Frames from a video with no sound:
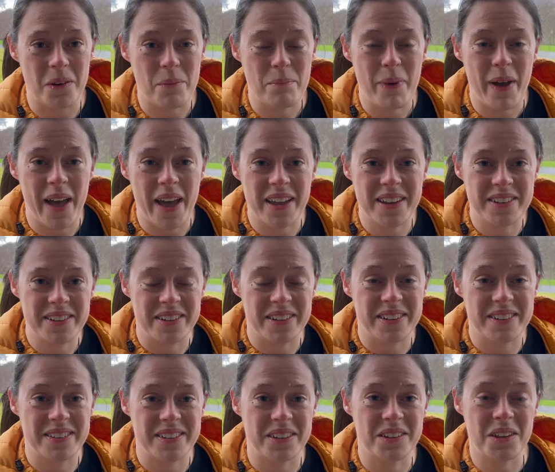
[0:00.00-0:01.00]
a passion
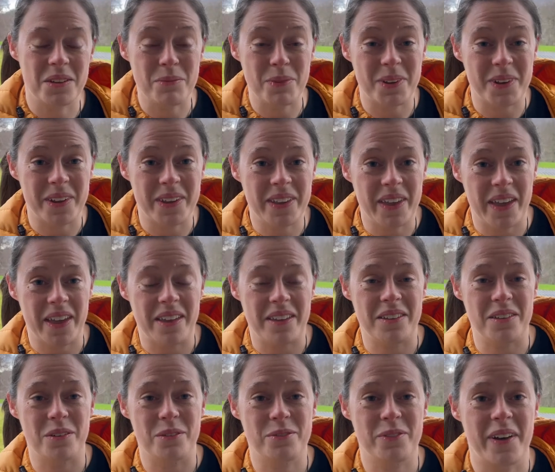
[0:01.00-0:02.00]
to communicate
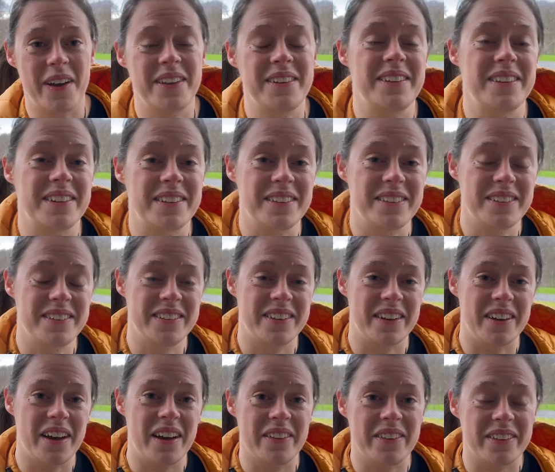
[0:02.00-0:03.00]
your findings
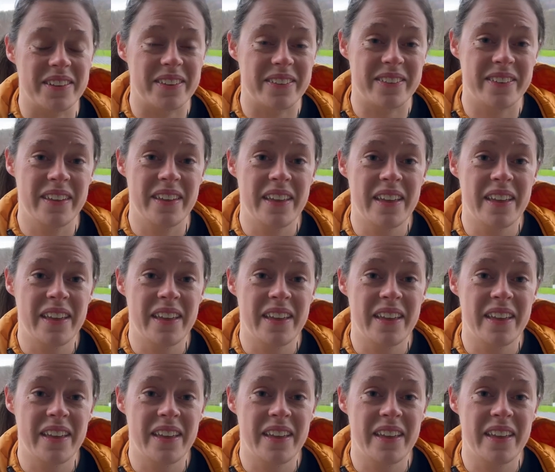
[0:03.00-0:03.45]
to others.